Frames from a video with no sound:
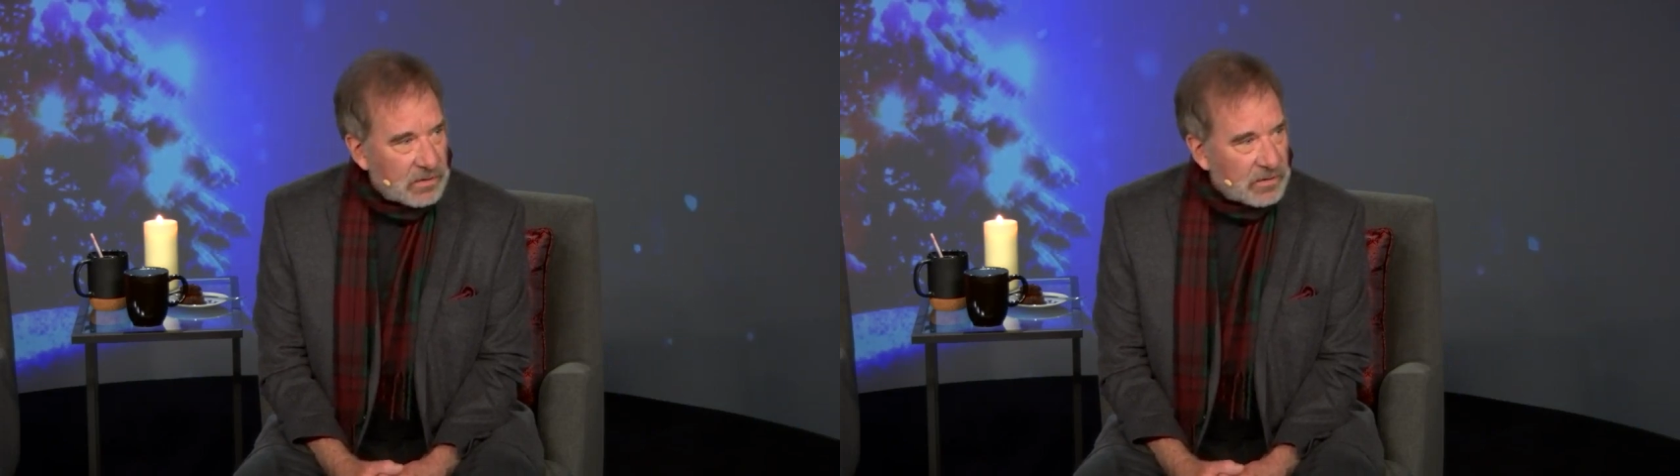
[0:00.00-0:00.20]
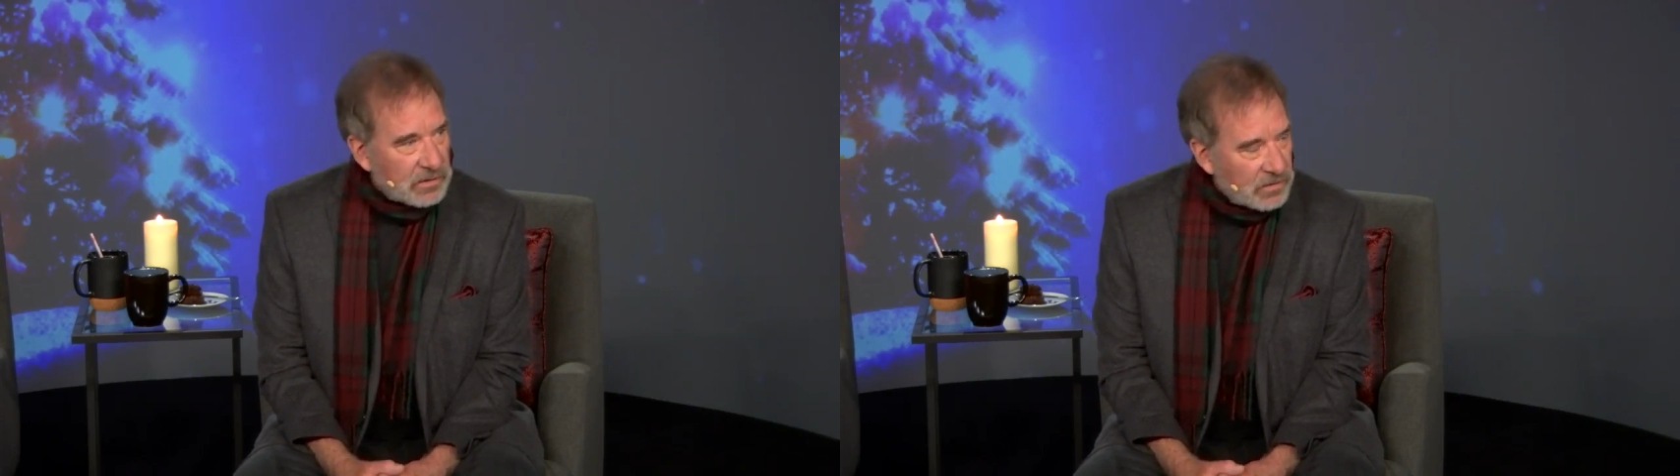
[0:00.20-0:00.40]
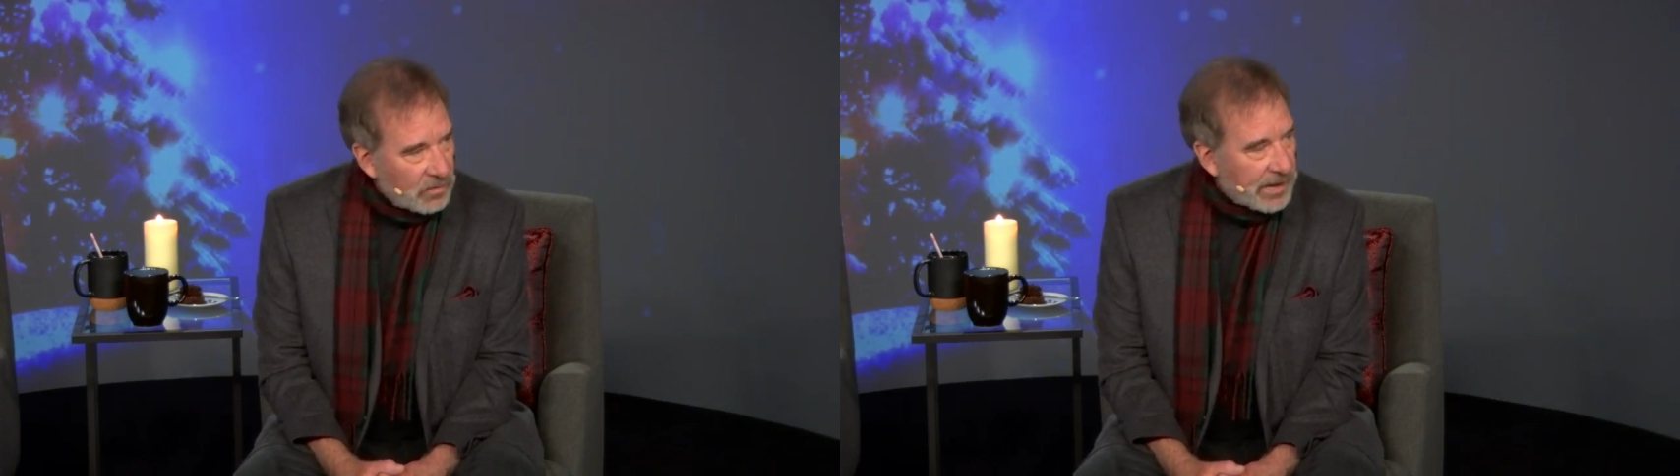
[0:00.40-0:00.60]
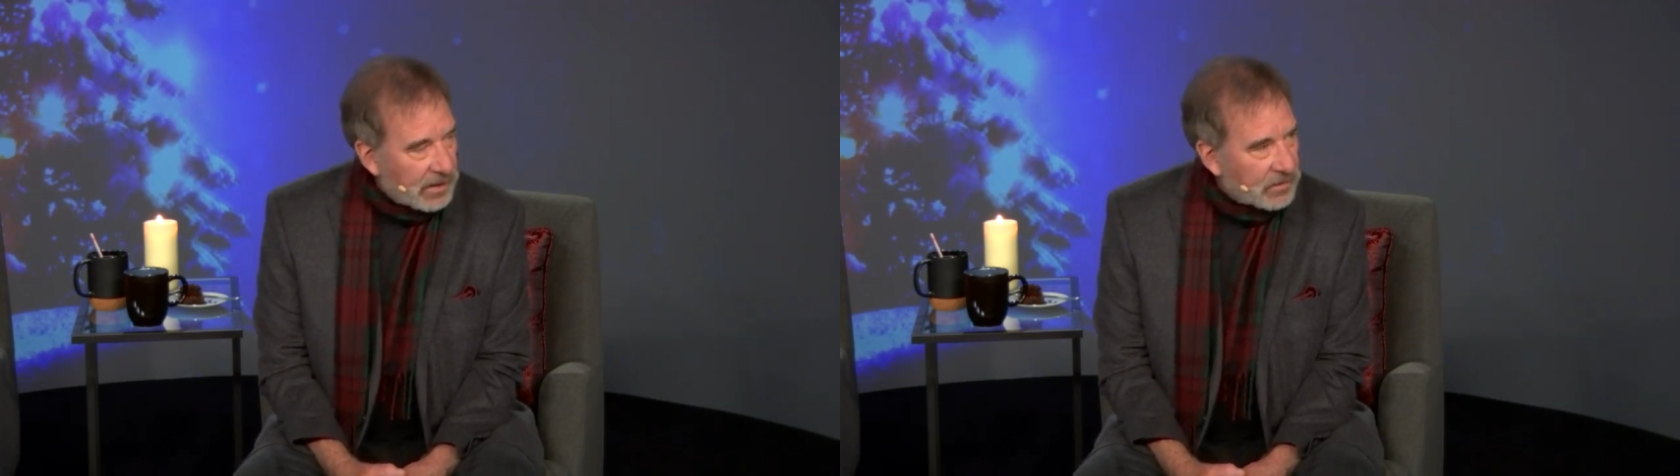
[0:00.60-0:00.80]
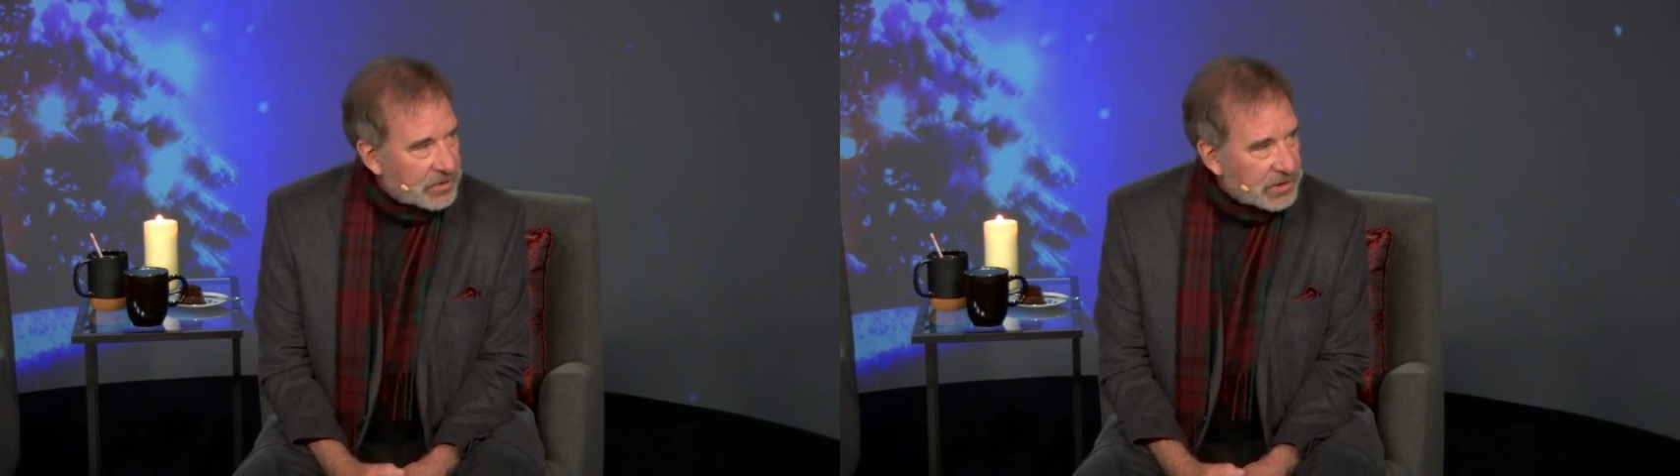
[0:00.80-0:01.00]
the new
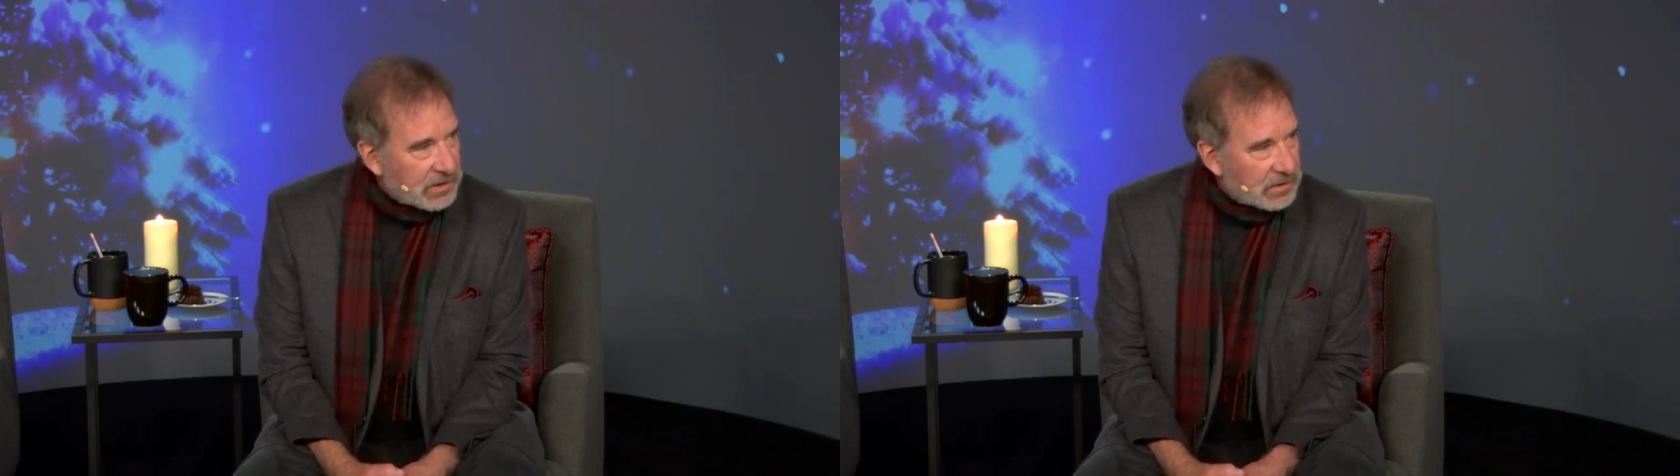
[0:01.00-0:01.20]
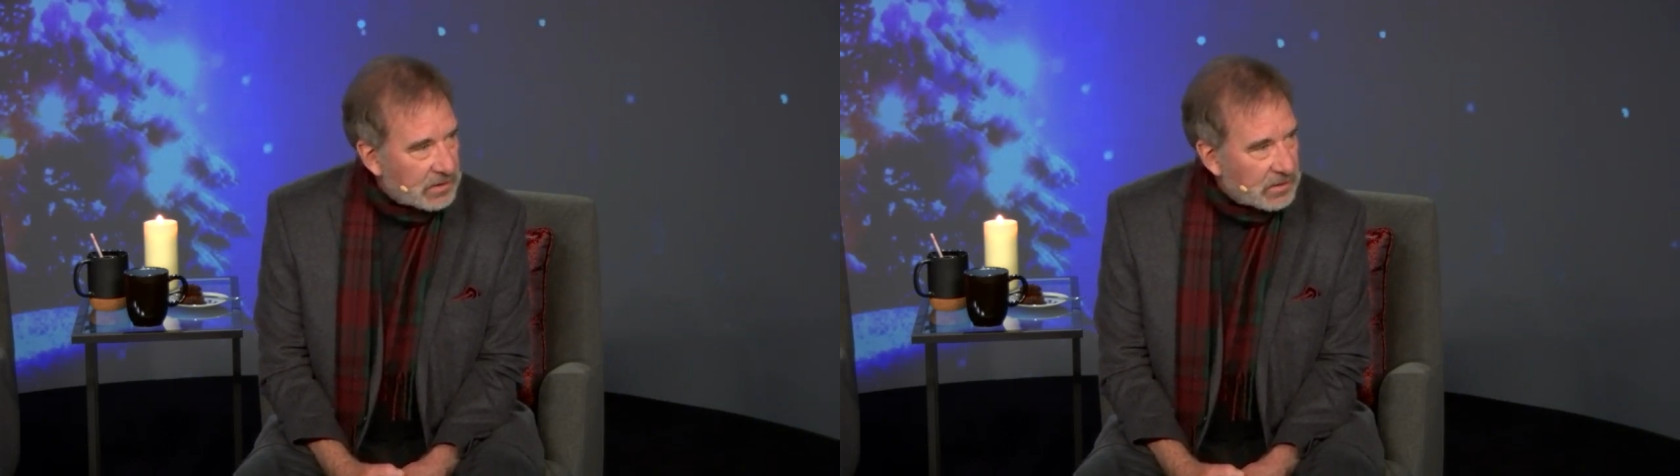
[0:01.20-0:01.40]
energy,